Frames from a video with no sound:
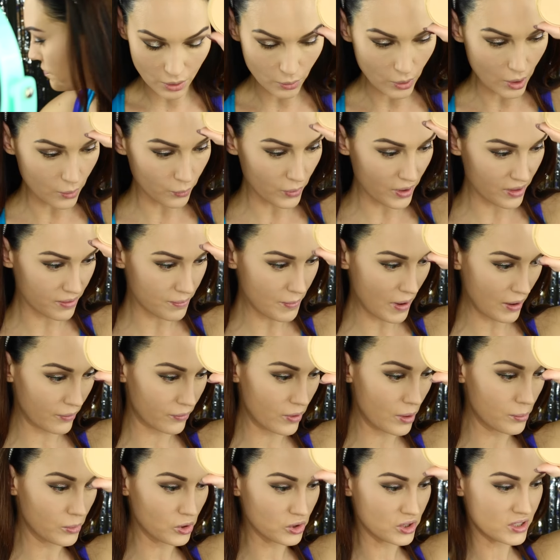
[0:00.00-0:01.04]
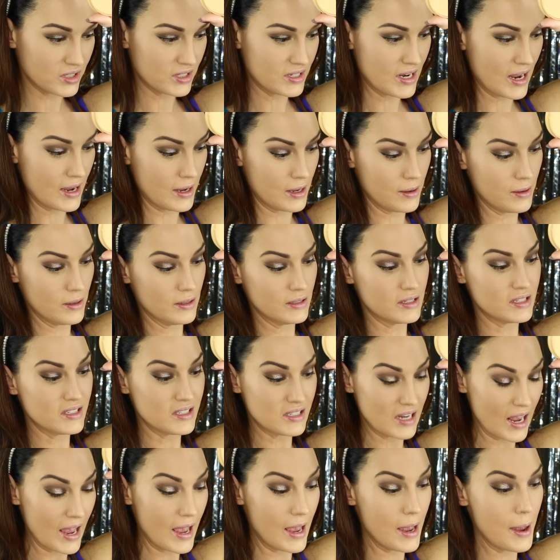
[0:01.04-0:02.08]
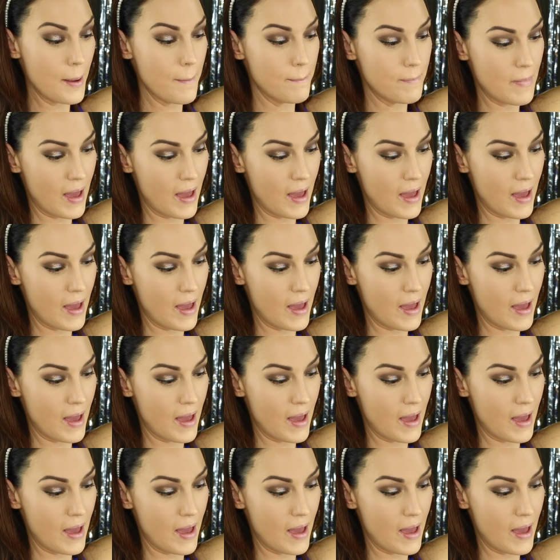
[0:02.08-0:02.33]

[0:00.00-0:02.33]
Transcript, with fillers: Go in with my Rimmel Stay, Stay